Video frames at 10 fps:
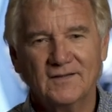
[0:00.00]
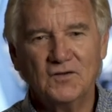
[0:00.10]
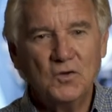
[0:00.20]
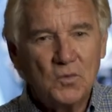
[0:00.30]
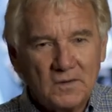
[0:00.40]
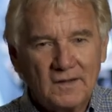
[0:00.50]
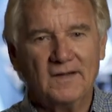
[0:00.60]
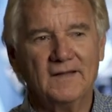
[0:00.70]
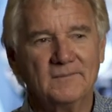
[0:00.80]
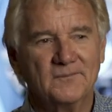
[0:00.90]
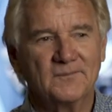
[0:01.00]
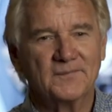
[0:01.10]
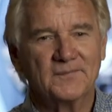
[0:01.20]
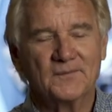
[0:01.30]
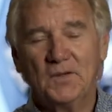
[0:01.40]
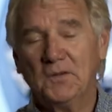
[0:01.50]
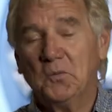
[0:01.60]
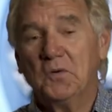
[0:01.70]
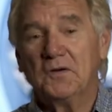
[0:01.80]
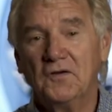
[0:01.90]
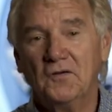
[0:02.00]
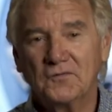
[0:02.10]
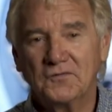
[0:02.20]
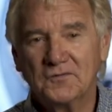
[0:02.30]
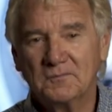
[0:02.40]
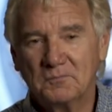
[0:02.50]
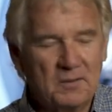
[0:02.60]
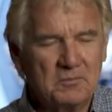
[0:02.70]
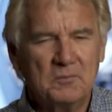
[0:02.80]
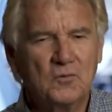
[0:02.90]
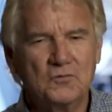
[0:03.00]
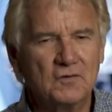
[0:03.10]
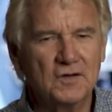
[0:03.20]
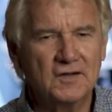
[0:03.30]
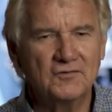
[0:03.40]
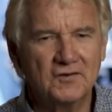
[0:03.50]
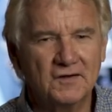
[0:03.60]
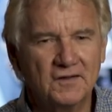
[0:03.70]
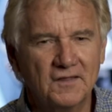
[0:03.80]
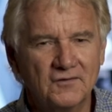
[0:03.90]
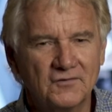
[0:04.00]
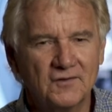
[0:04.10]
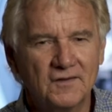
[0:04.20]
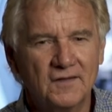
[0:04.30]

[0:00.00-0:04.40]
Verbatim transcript: You and I uh, we're adults, probably most of you listening to this.